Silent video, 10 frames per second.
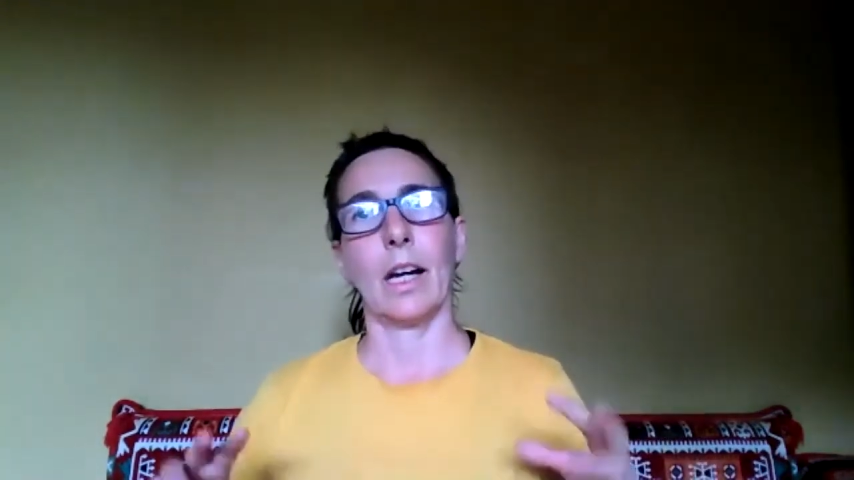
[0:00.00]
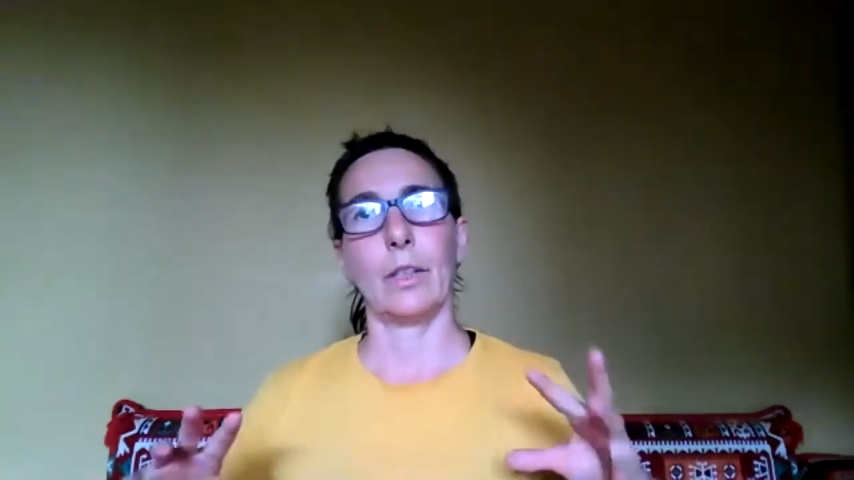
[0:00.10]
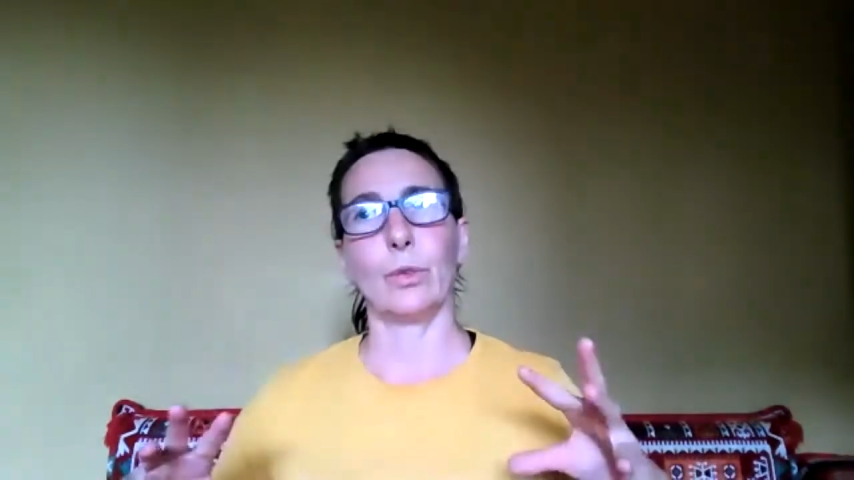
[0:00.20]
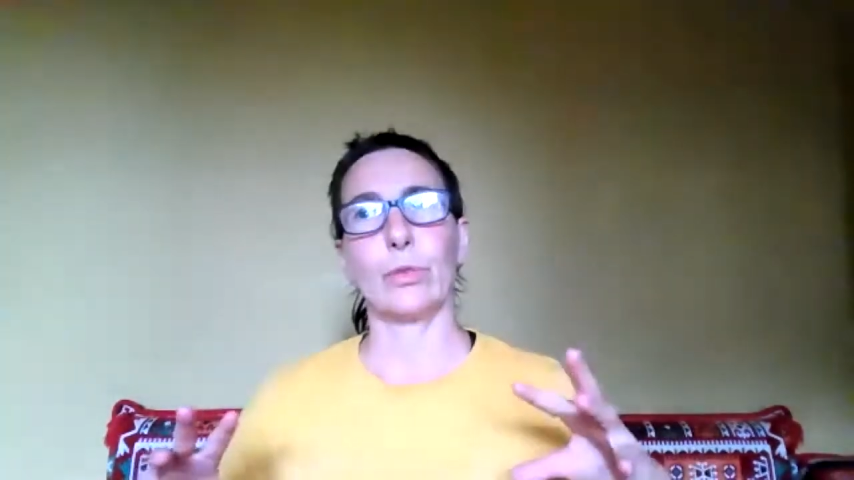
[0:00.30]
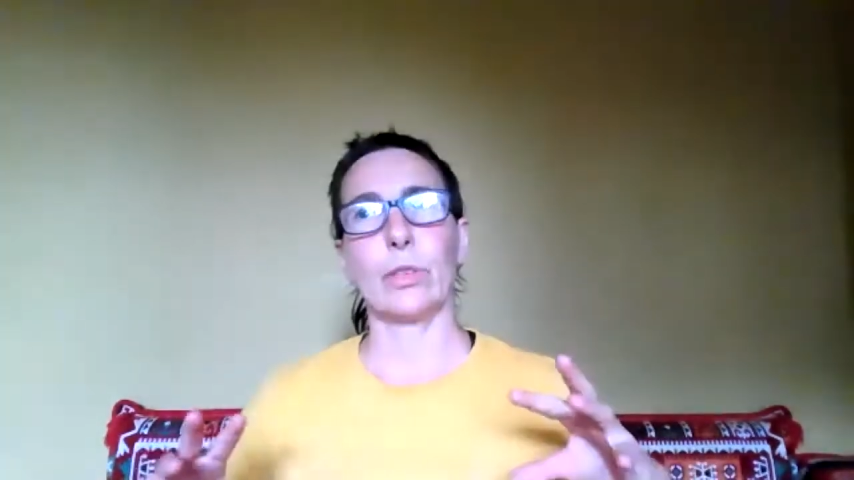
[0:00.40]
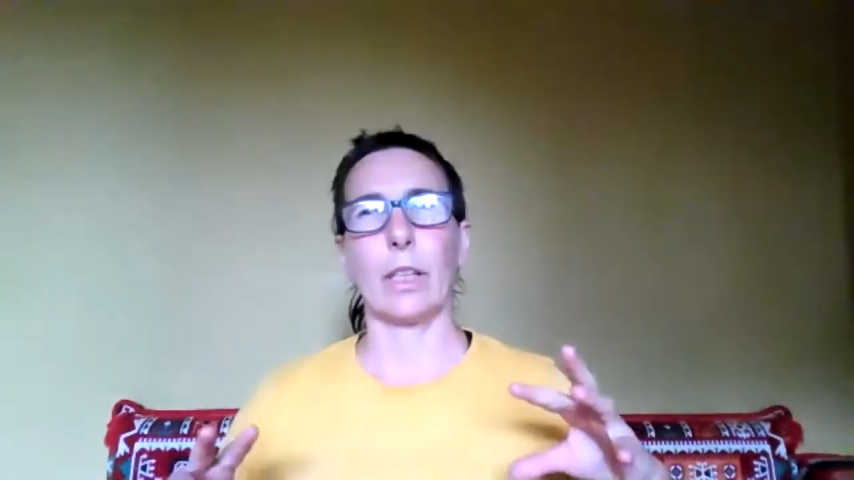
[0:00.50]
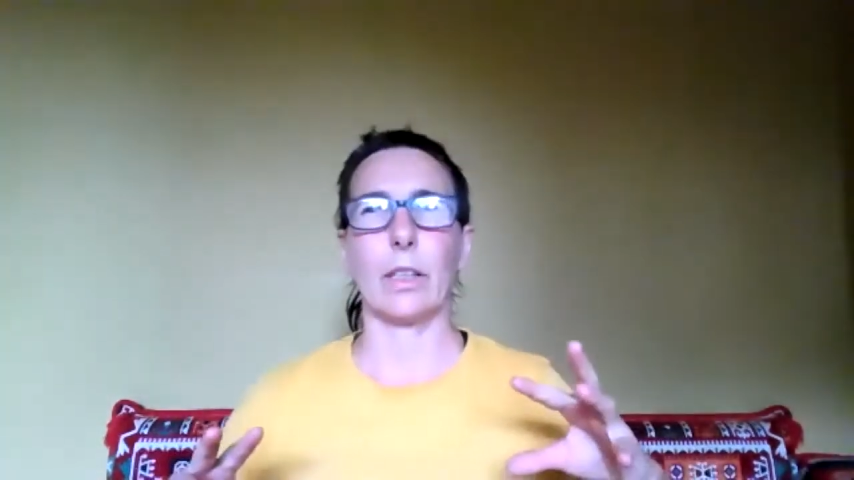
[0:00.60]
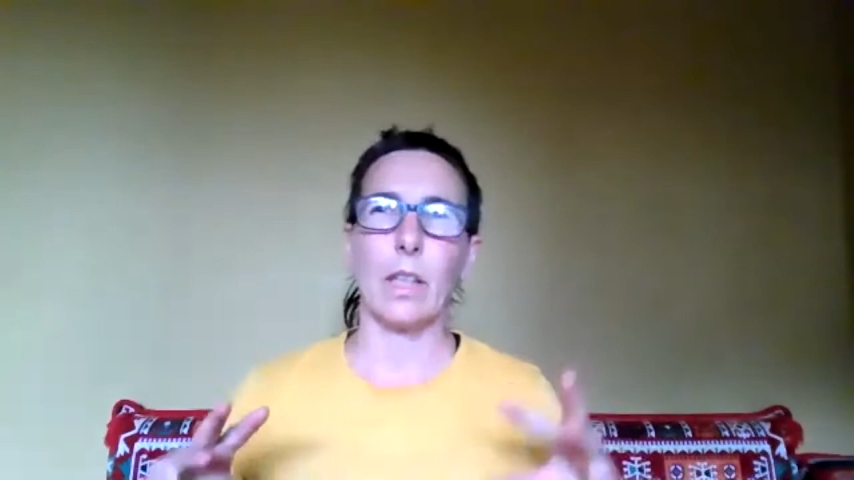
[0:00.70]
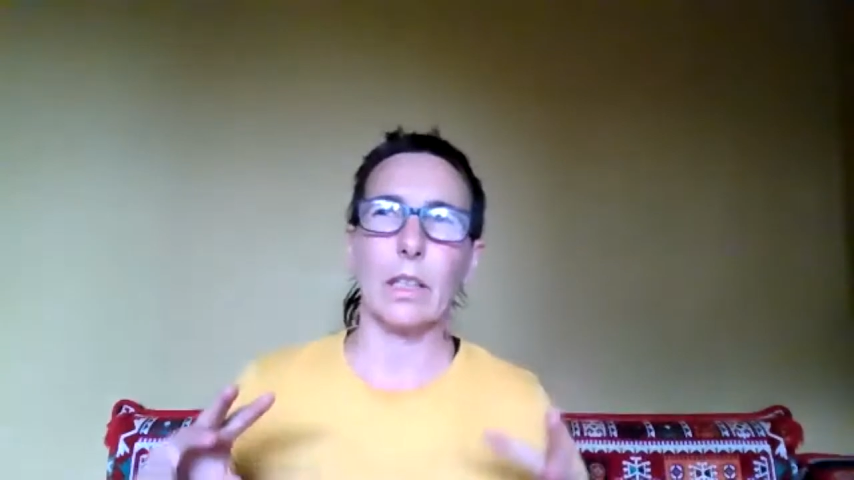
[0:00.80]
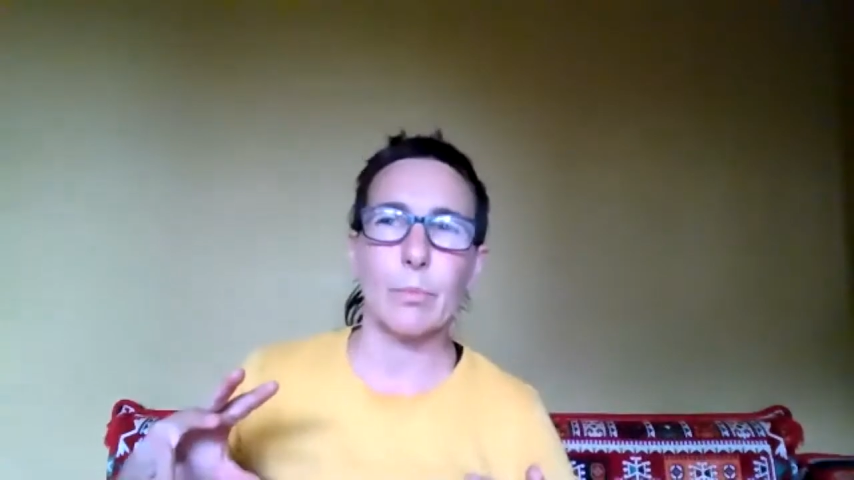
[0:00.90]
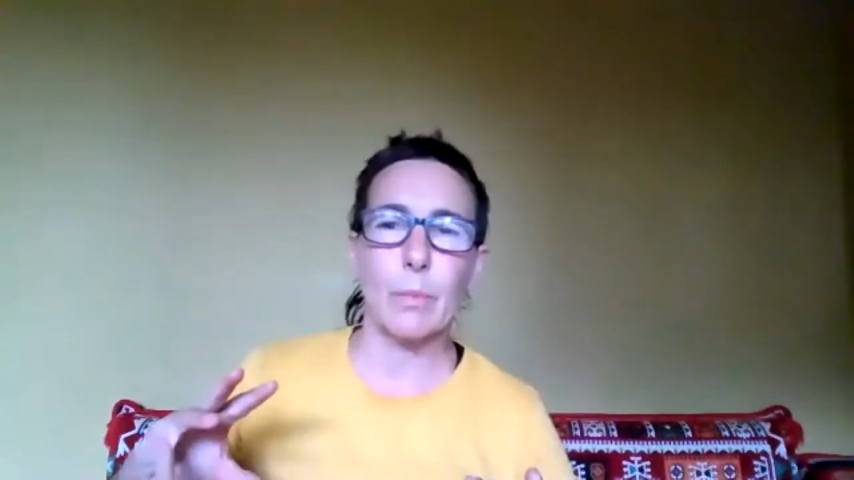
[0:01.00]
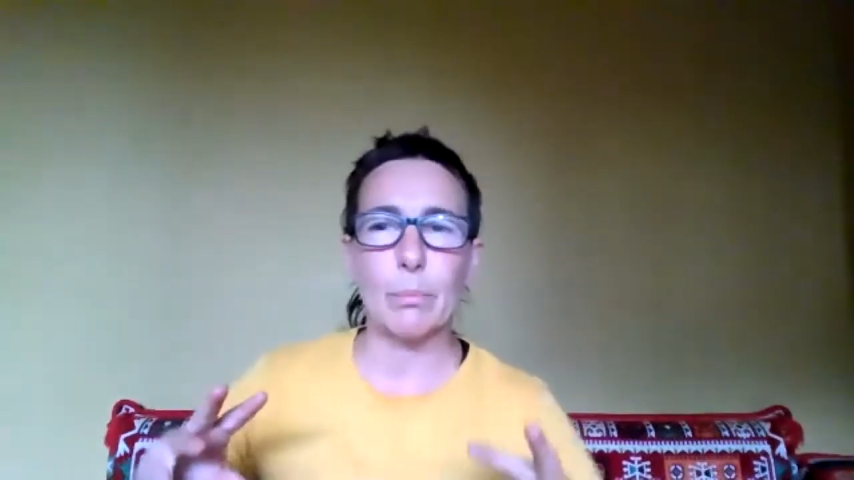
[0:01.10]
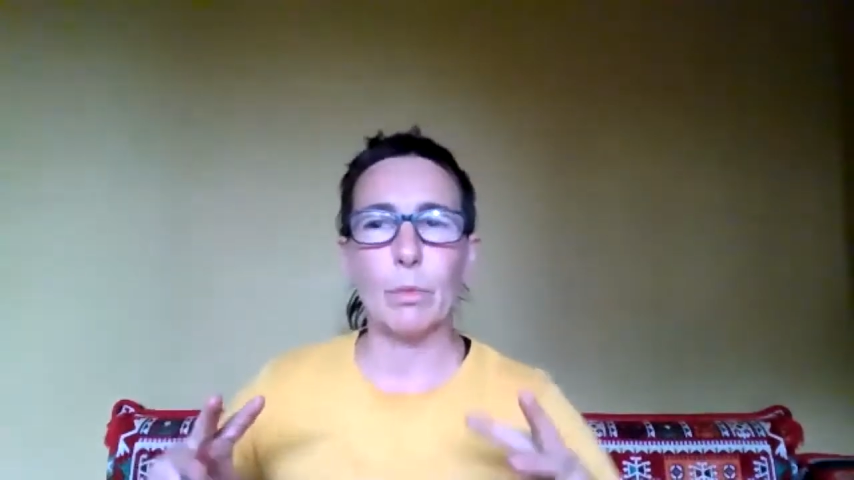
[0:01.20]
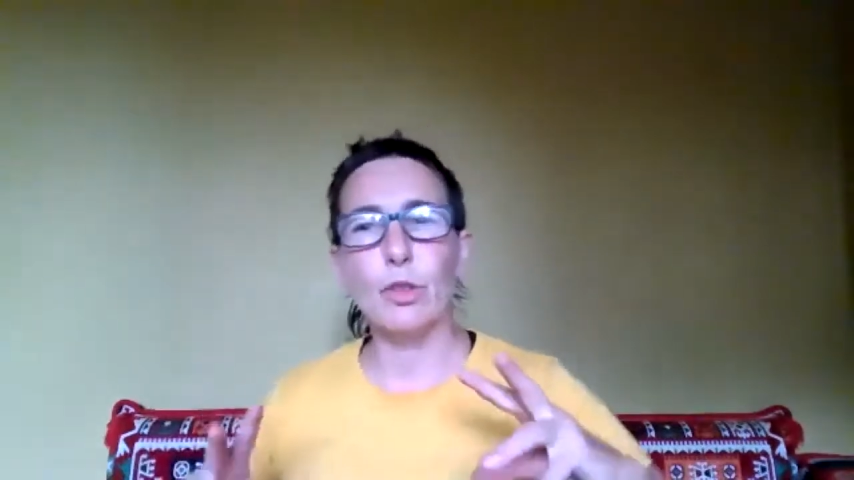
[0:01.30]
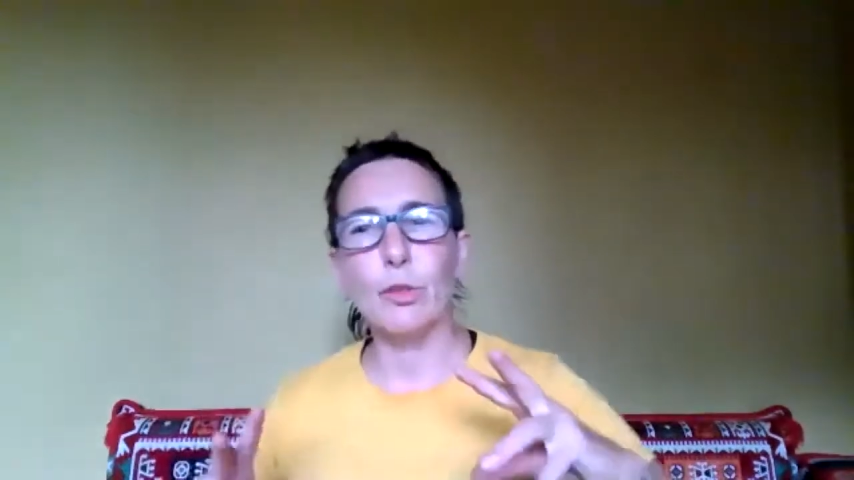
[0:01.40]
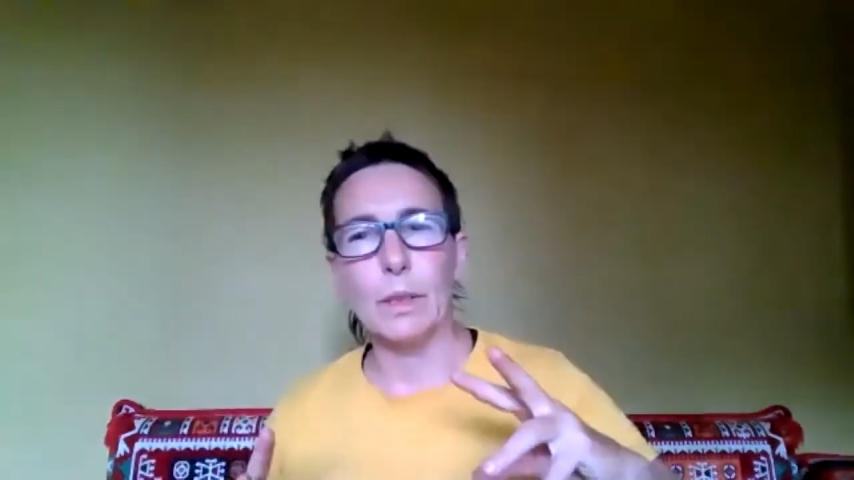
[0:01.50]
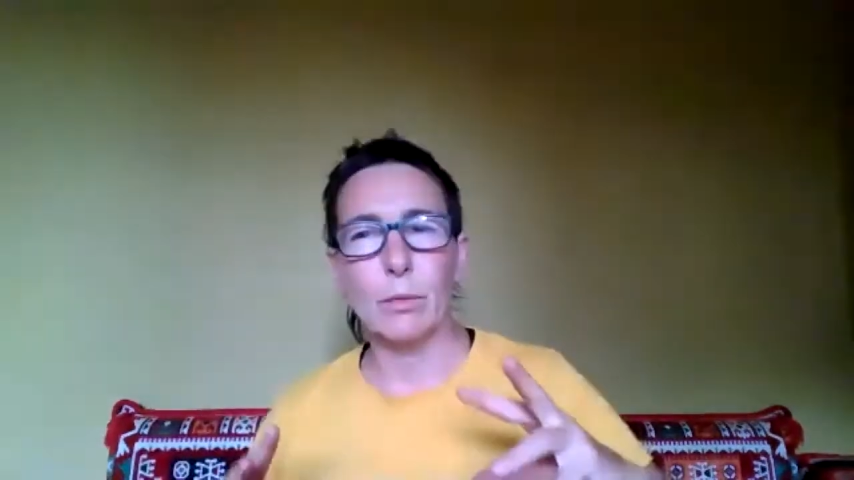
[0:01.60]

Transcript: and also kind of my movement